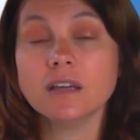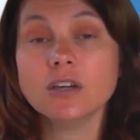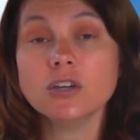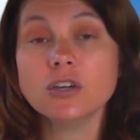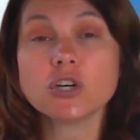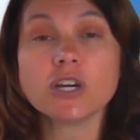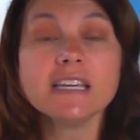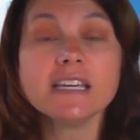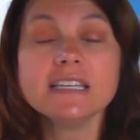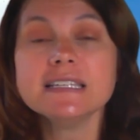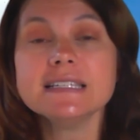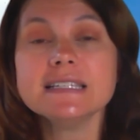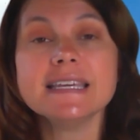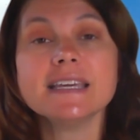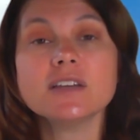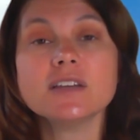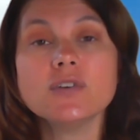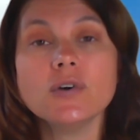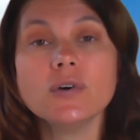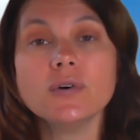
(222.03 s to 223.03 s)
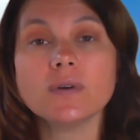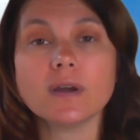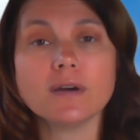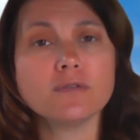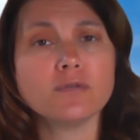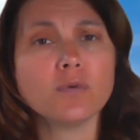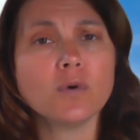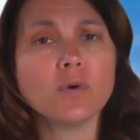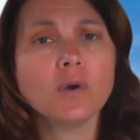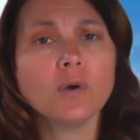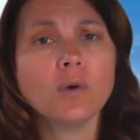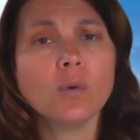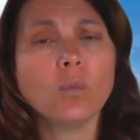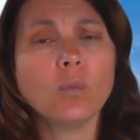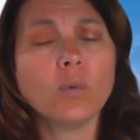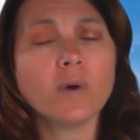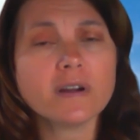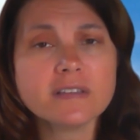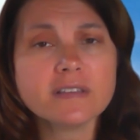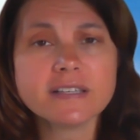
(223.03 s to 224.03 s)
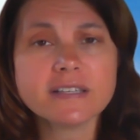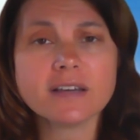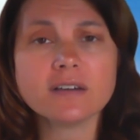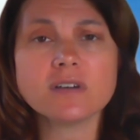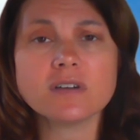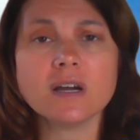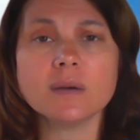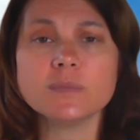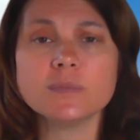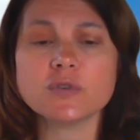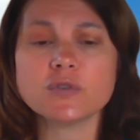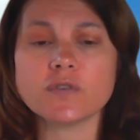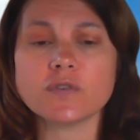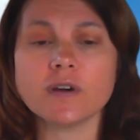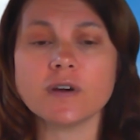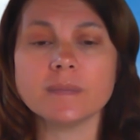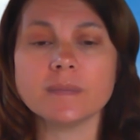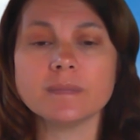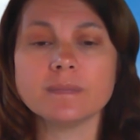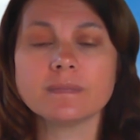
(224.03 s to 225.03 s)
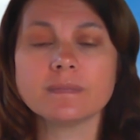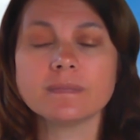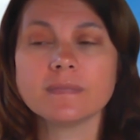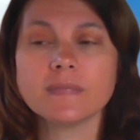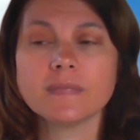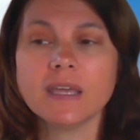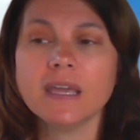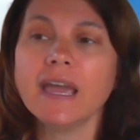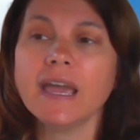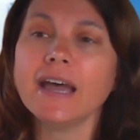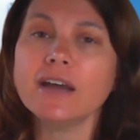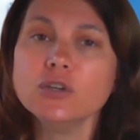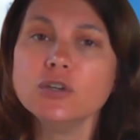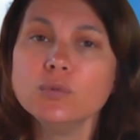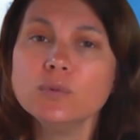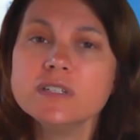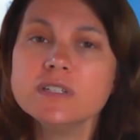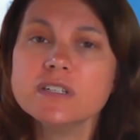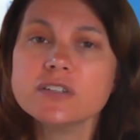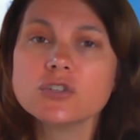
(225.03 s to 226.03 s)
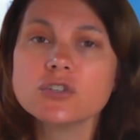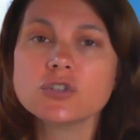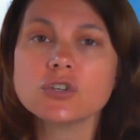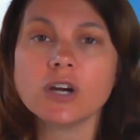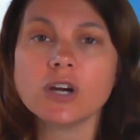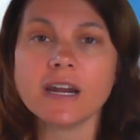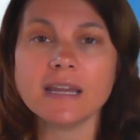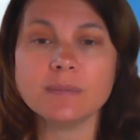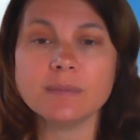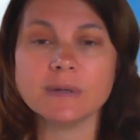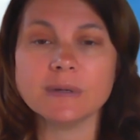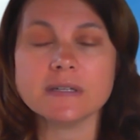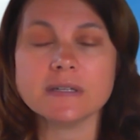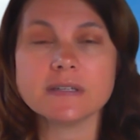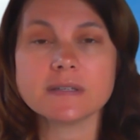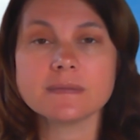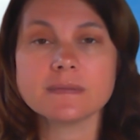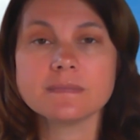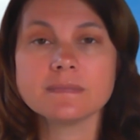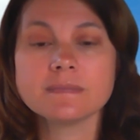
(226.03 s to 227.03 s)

trying to take note of where the sound comes from, how you would describe it.